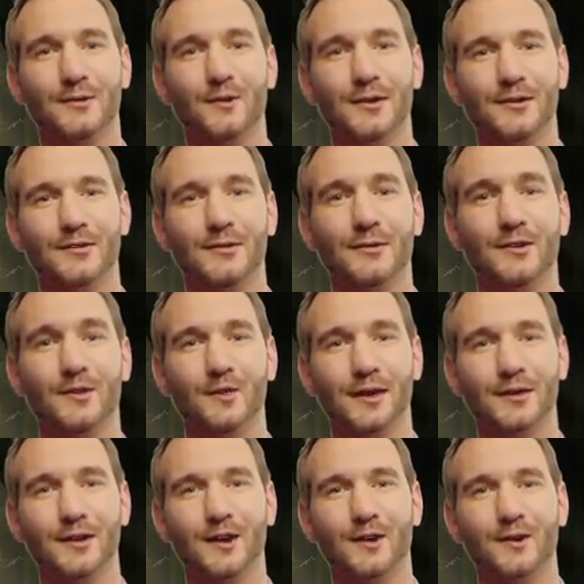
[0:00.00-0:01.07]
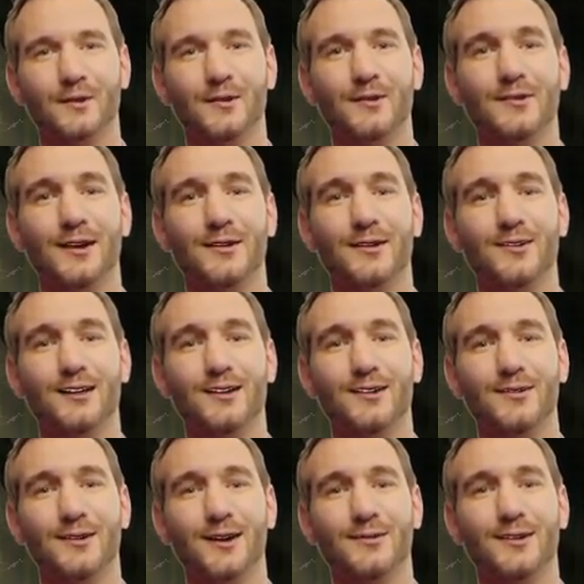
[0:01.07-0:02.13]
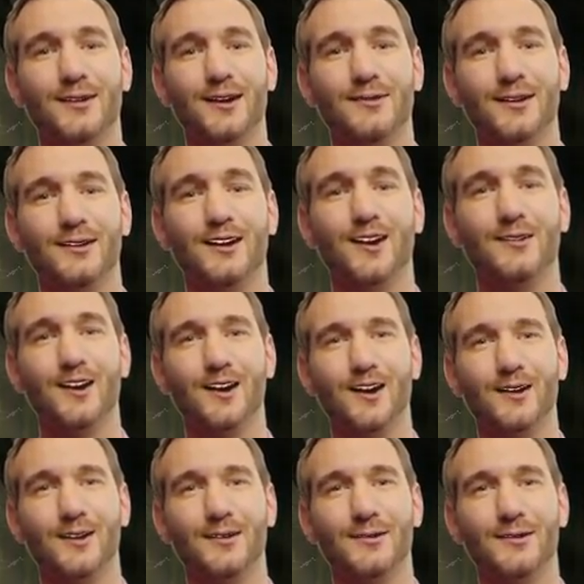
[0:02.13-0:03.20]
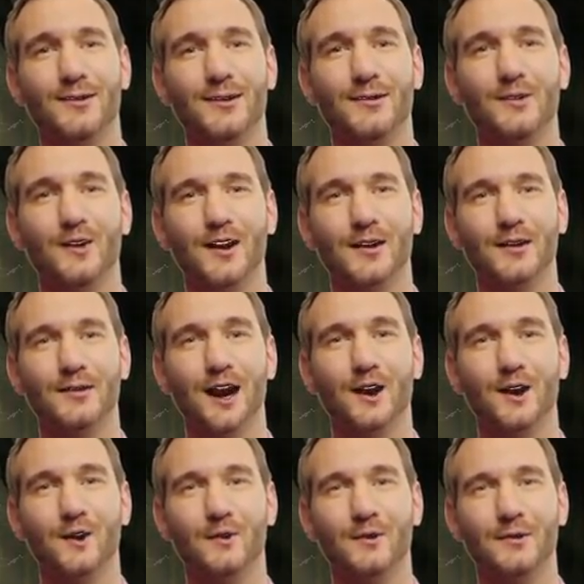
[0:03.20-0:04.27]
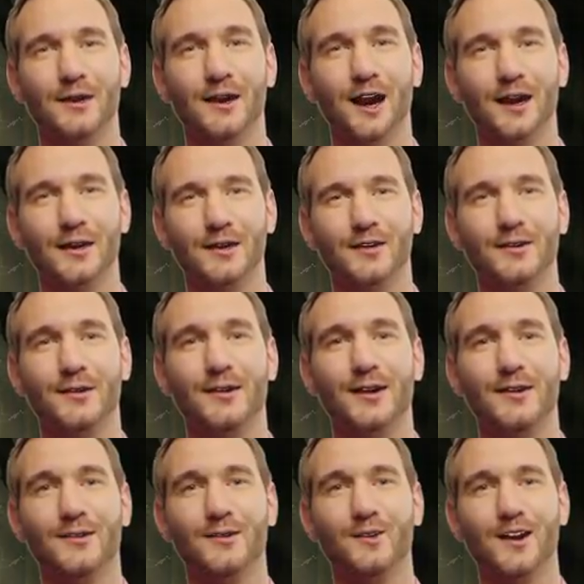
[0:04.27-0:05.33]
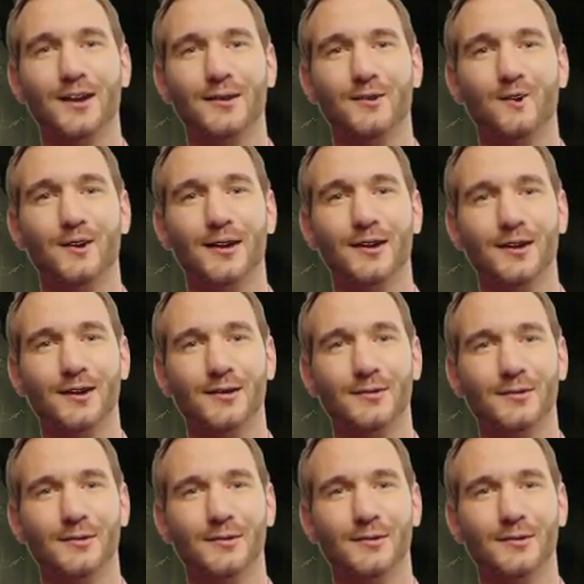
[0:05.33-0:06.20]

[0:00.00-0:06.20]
But the flesh of the bull, and its skin, and its dung, you shall burn with fire outside the camp.